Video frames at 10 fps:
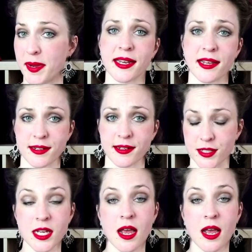I believe
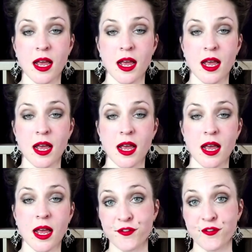in
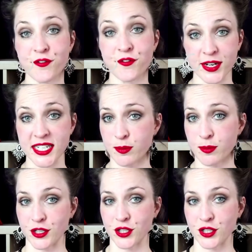free speech,